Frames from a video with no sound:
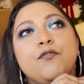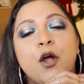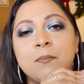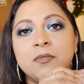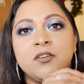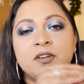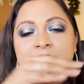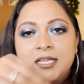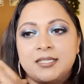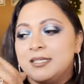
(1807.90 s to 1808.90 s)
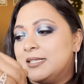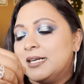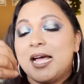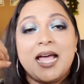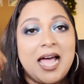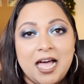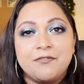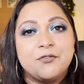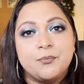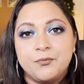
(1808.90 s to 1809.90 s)
from the releases that I
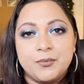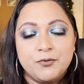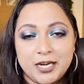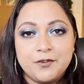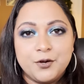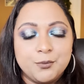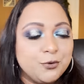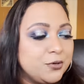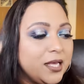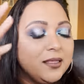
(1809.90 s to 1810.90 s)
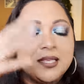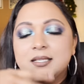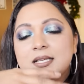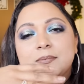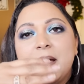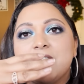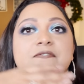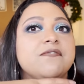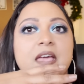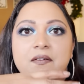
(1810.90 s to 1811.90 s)
have from Wicked Widow Beauty, this is my
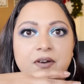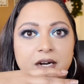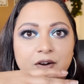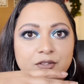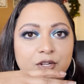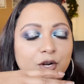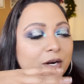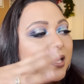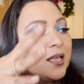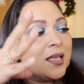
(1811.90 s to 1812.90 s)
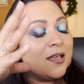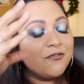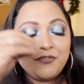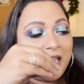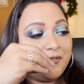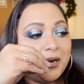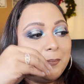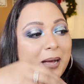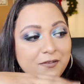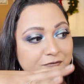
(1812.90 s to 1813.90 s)
favorite out of the lot.
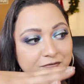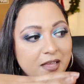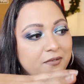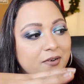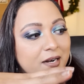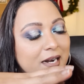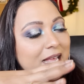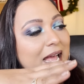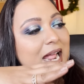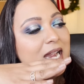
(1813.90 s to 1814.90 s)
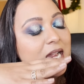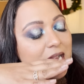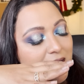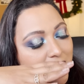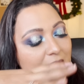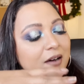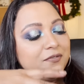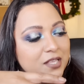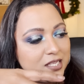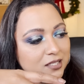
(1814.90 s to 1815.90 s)
My favorite. Like, I
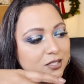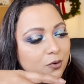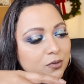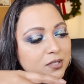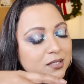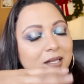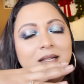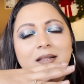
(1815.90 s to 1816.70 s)
love these tones,